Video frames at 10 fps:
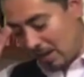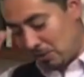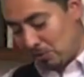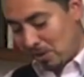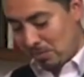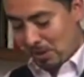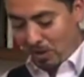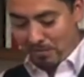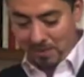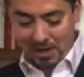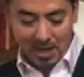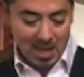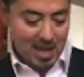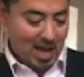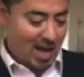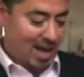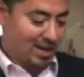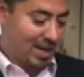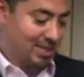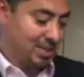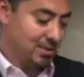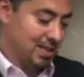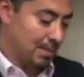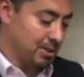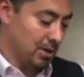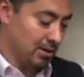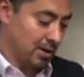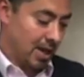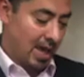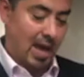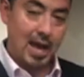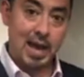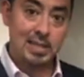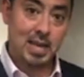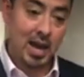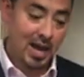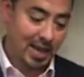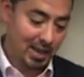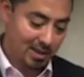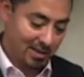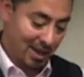And I thought it'd be quite funny and nice to use Samsung, a Thai